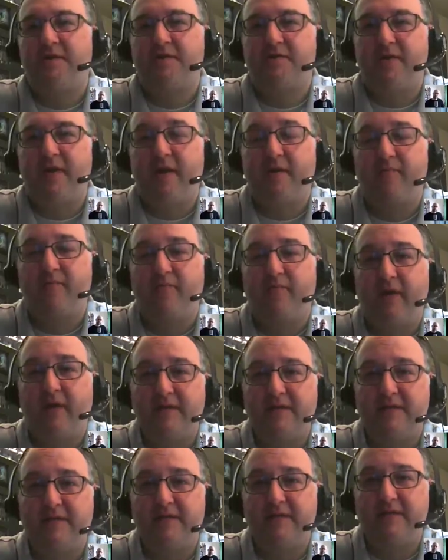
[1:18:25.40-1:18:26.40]
to track
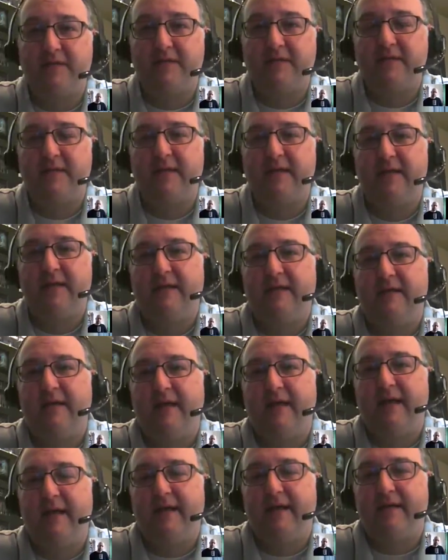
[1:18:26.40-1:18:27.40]
prices
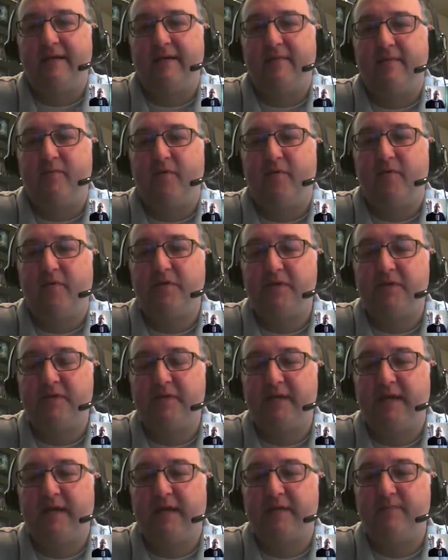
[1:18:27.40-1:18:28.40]
and purchase
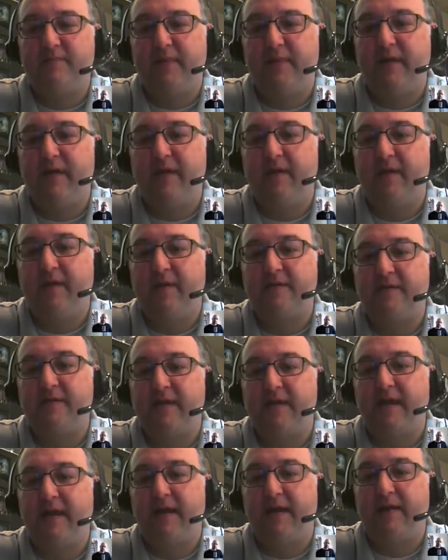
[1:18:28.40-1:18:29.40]
dates because
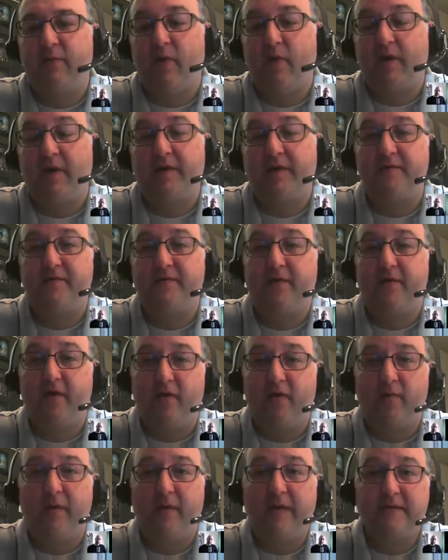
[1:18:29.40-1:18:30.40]
I wanted to
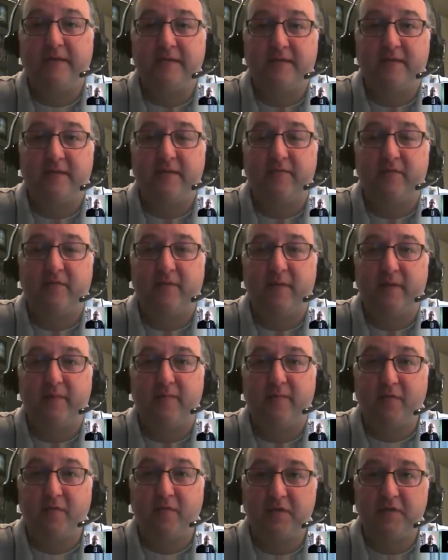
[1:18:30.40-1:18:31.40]
know, basically for my
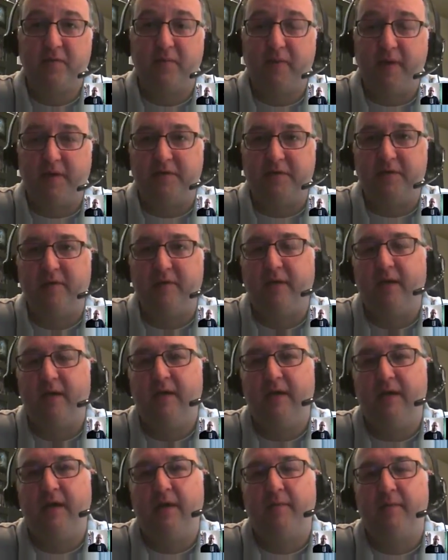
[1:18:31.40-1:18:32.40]
personal budget,
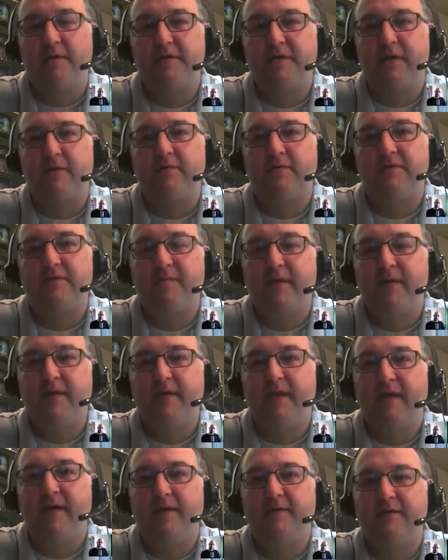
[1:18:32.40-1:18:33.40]
how much I was
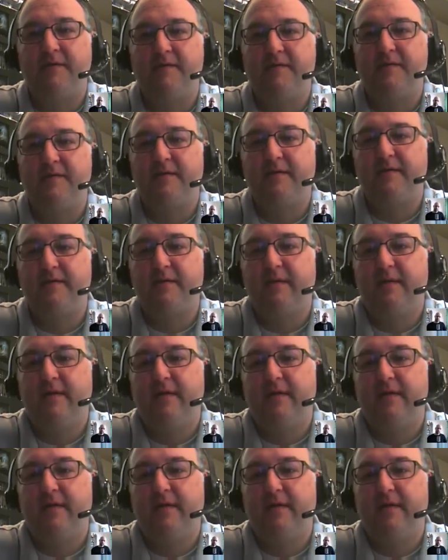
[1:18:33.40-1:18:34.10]
spending on these things.